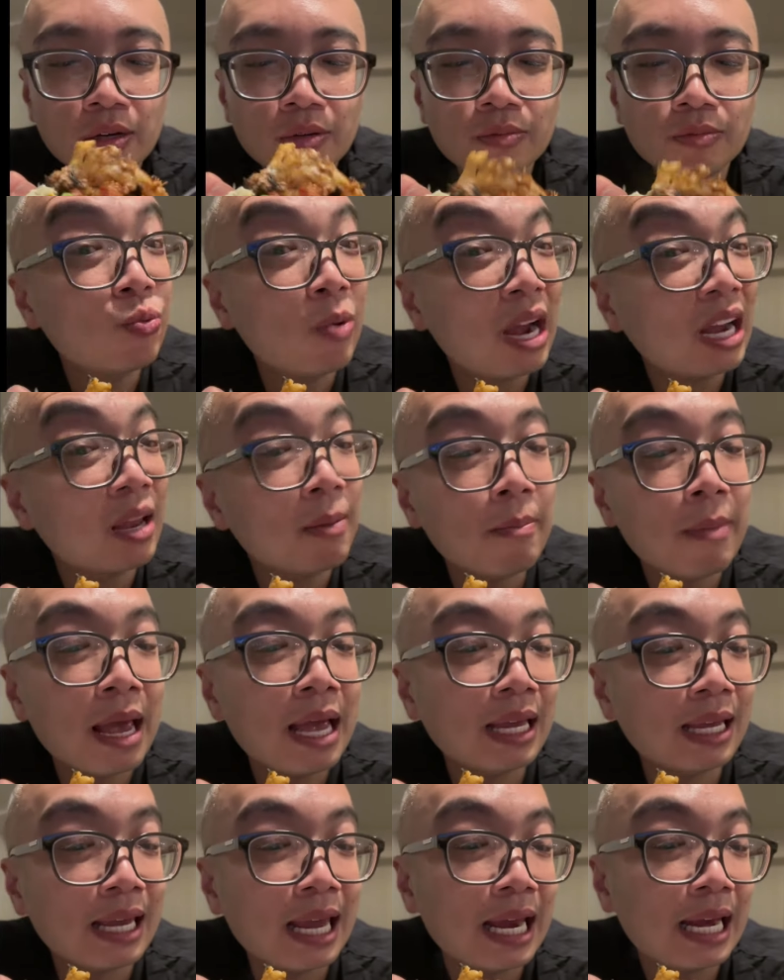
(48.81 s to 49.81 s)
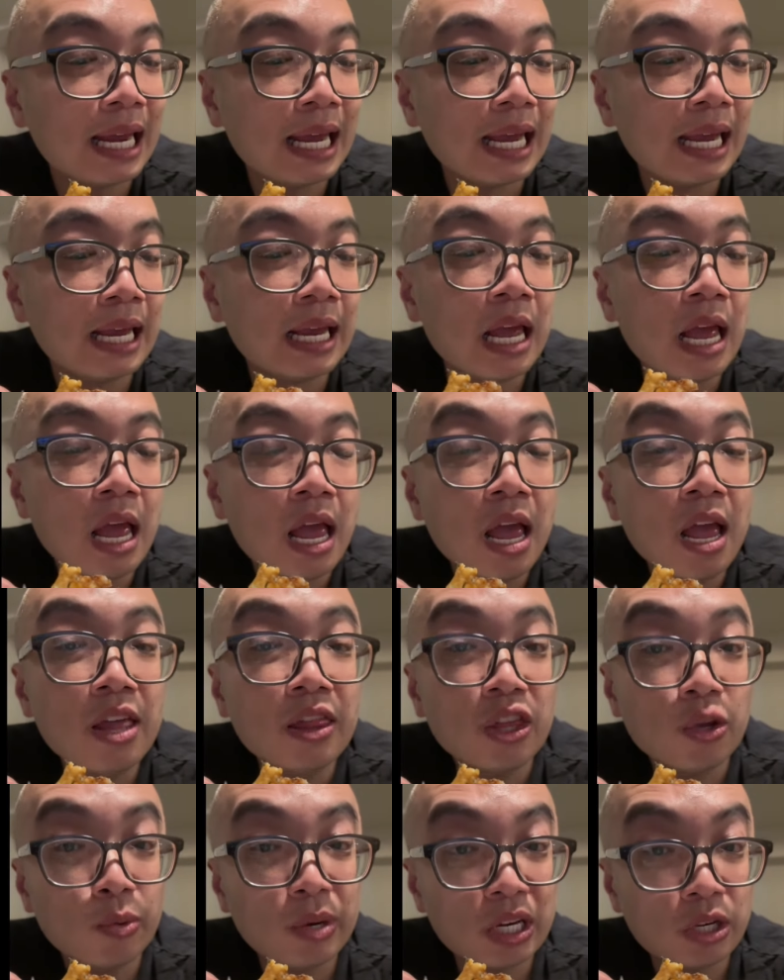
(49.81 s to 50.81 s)
Recommend getting
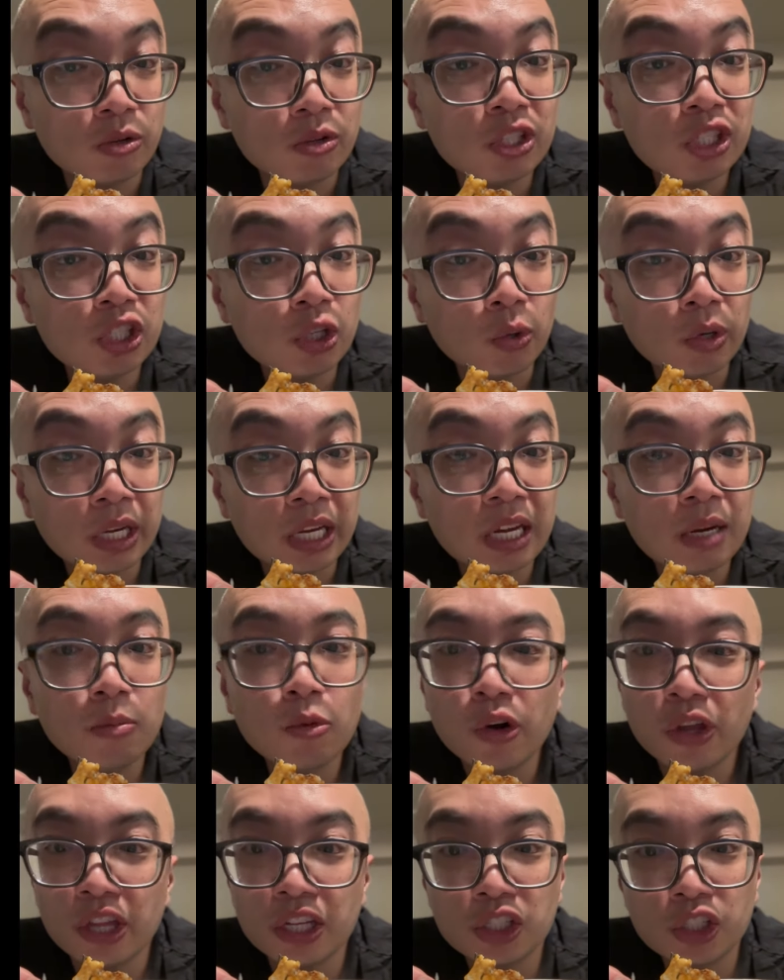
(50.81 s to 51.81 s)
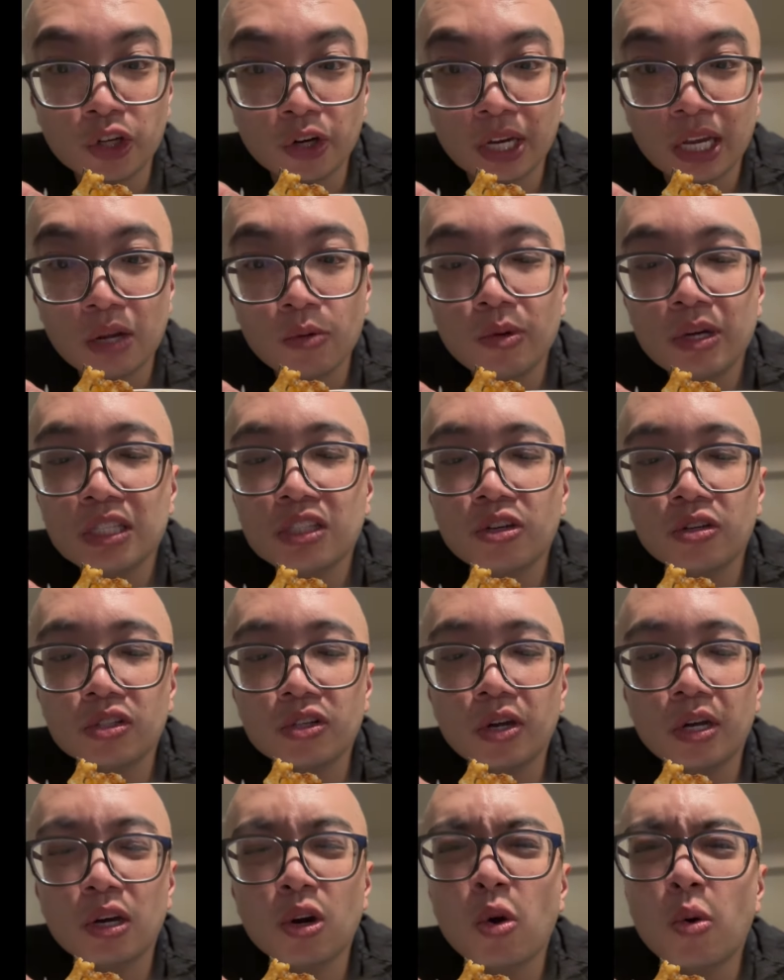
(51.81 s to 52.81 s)
the reduced sodium or the turkey ones. Those
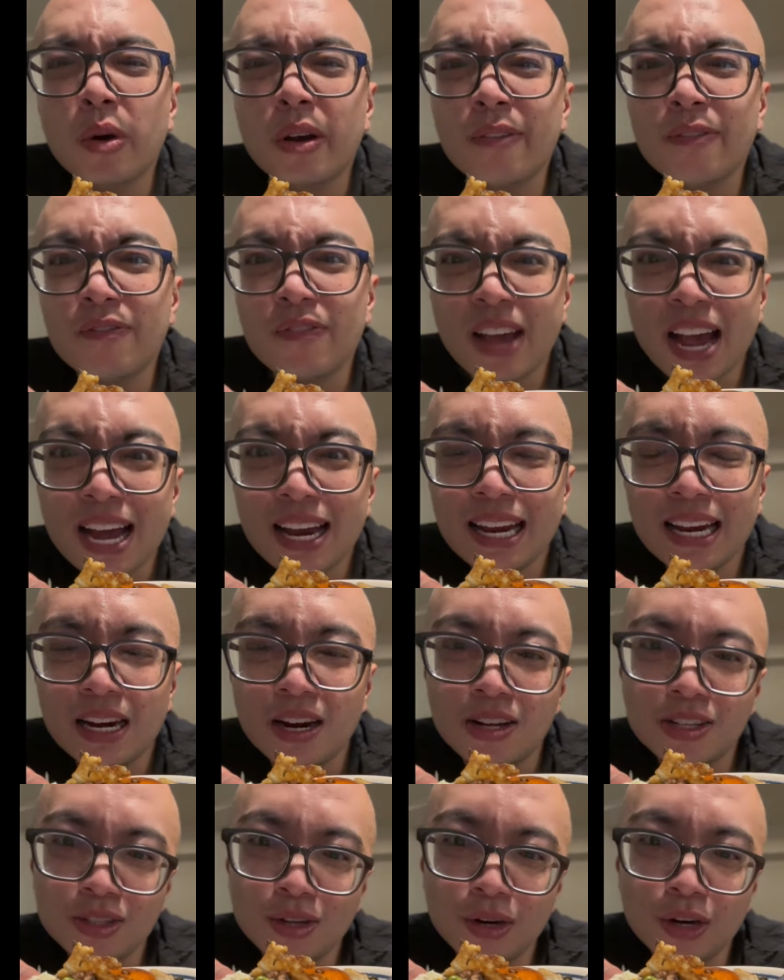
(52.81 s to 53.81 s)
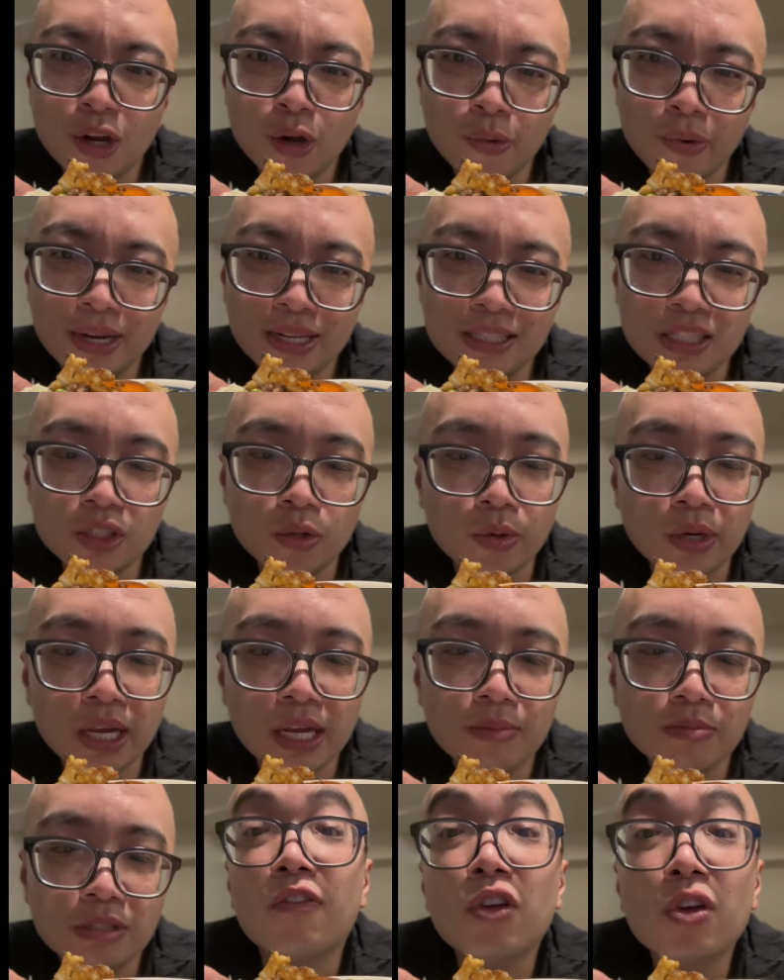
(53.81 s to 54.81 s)
are lower in fat and also lower in
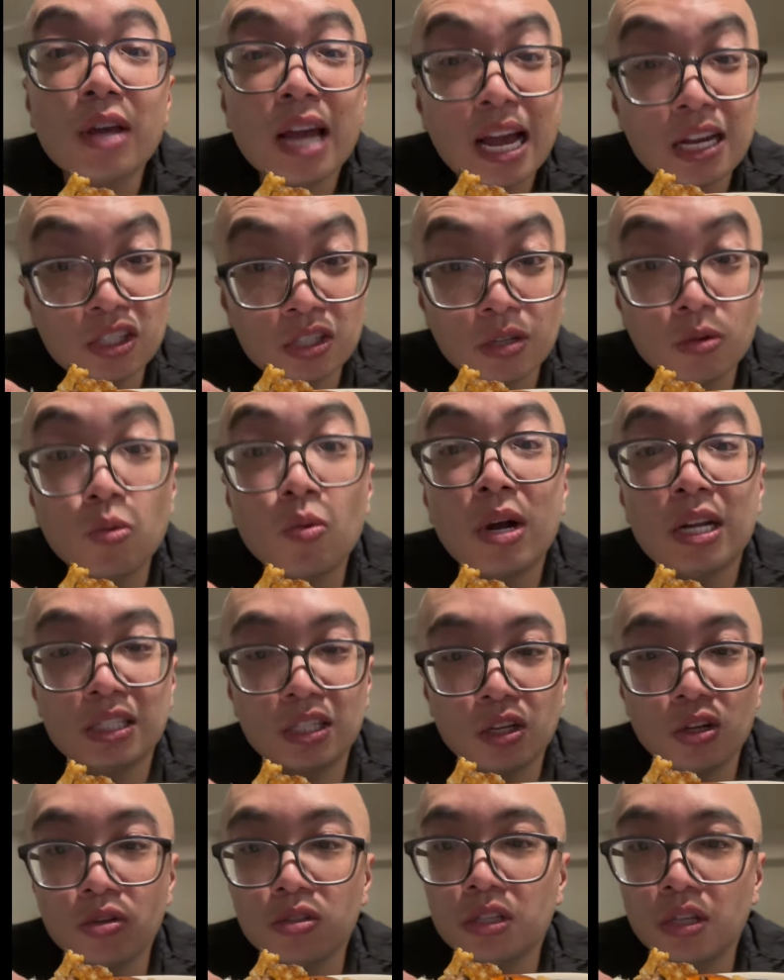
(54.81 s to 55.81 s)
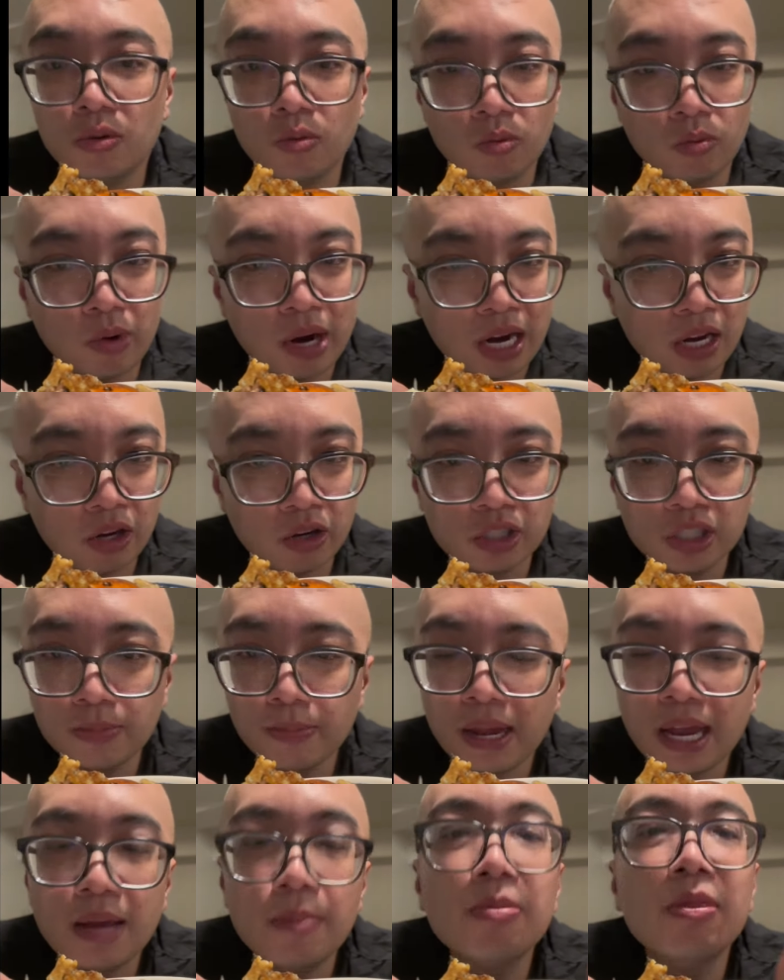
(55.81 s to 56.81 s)
sodium. So you actually want to use the regular
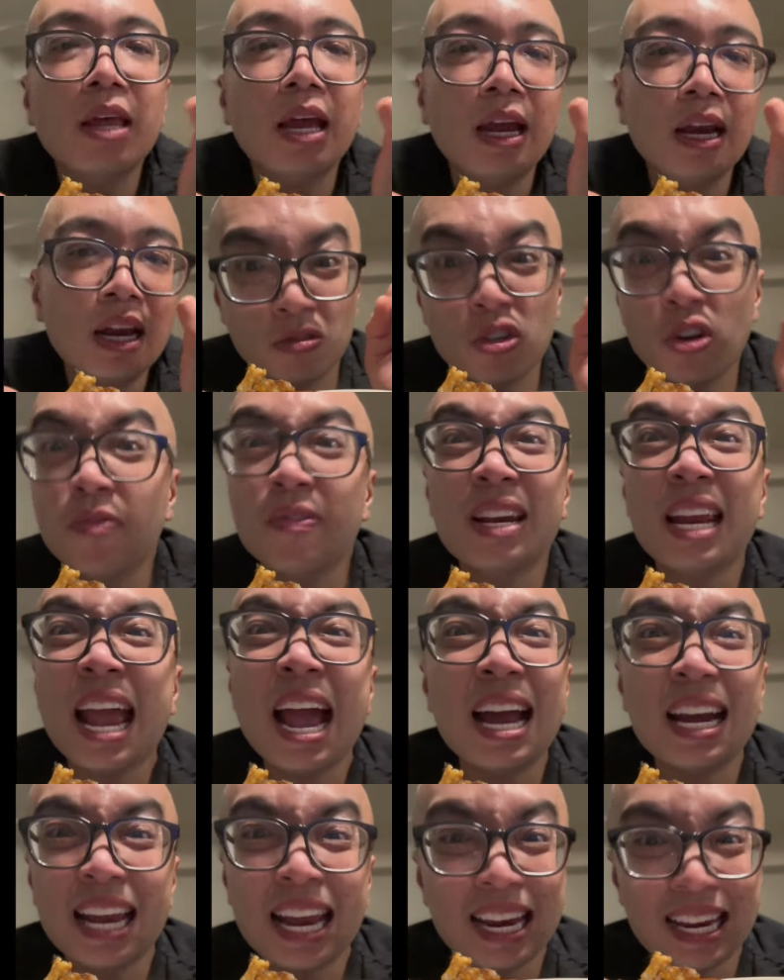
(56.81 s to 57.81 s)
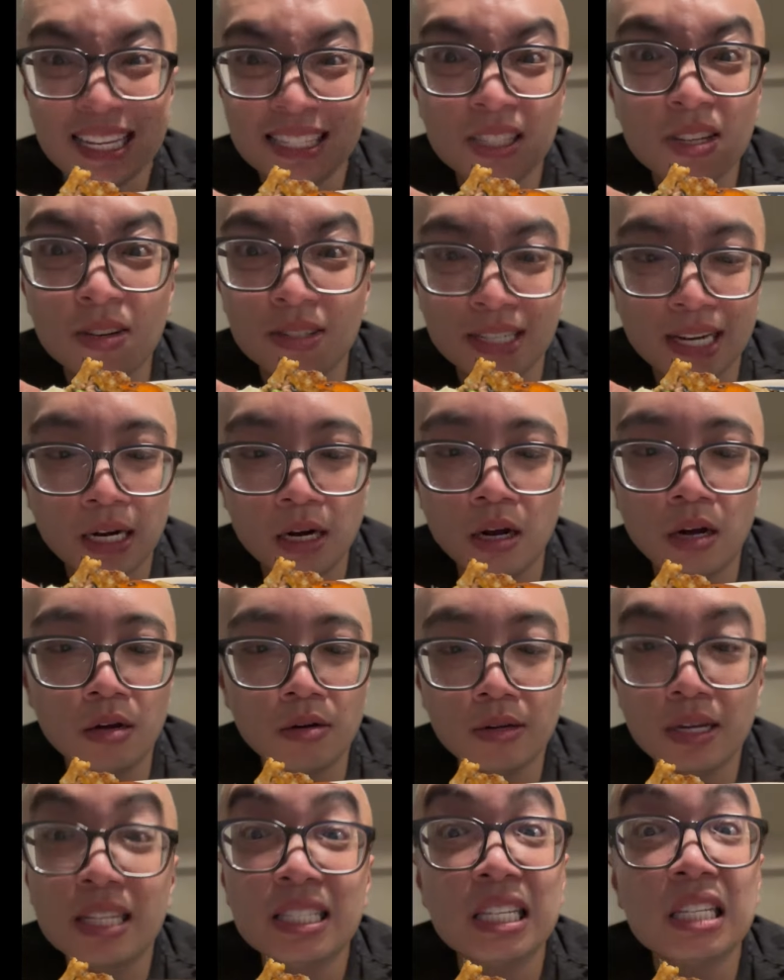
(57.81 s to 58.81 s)
spam, then don't mean to add any salt at all
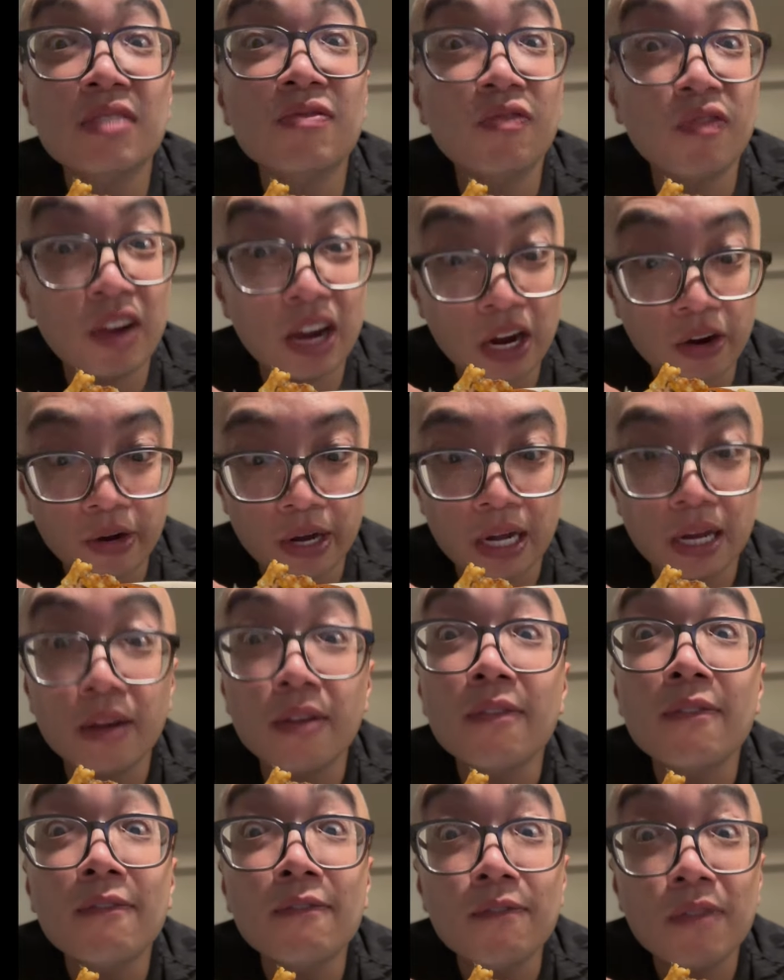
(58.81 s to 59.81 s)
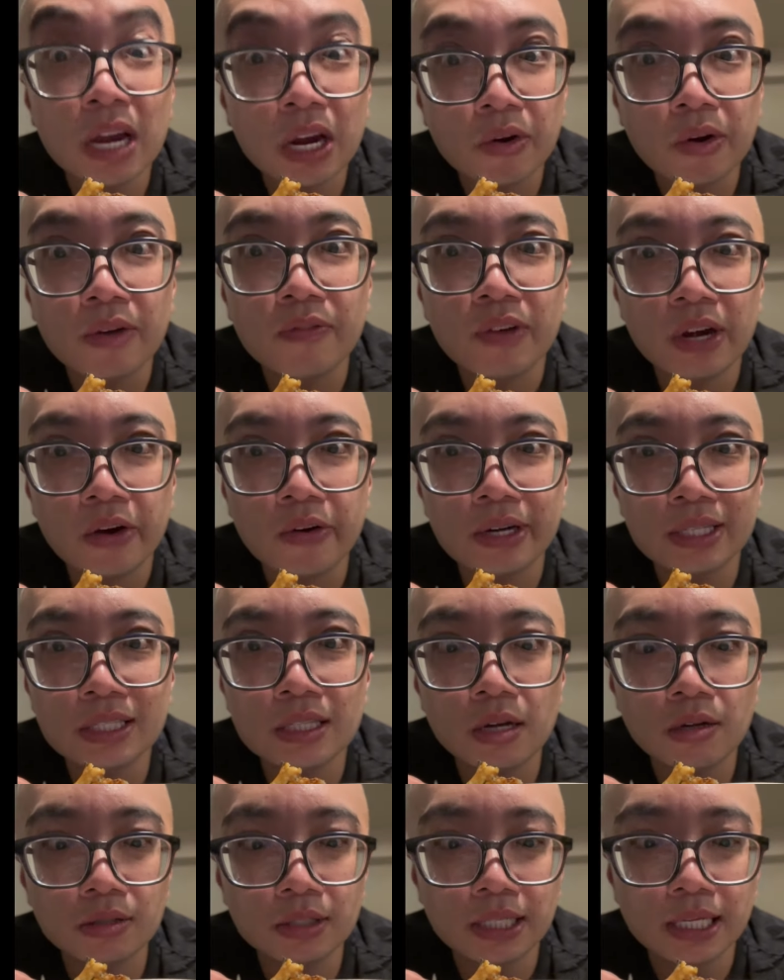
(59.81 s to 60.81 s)
because it's very, very, very
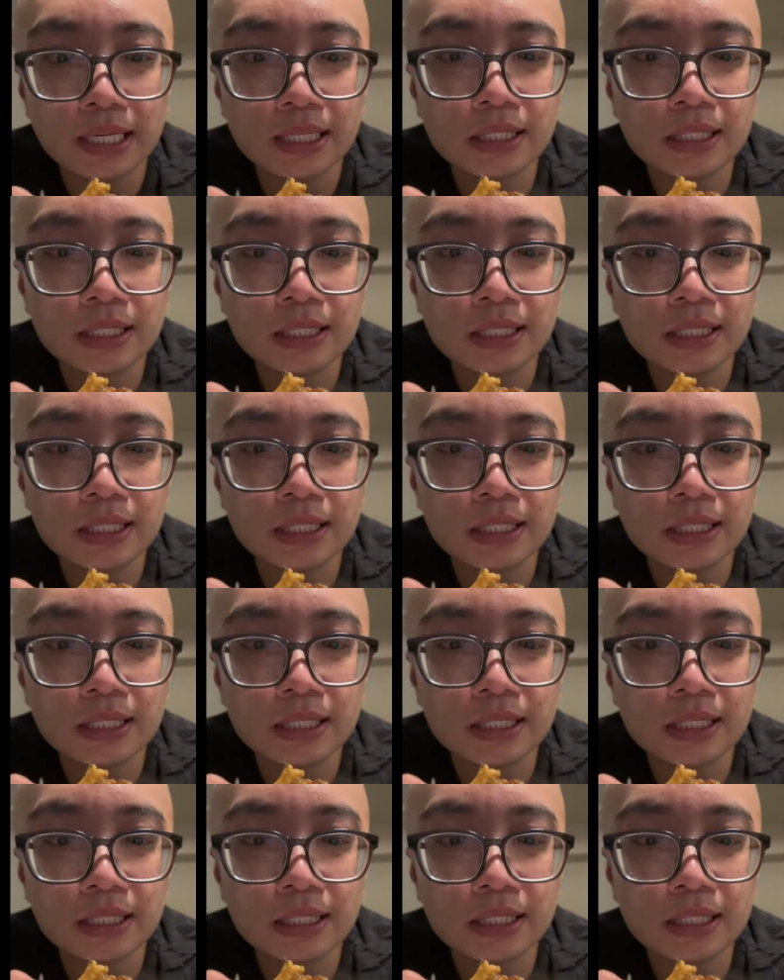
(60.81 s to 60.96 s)
salty.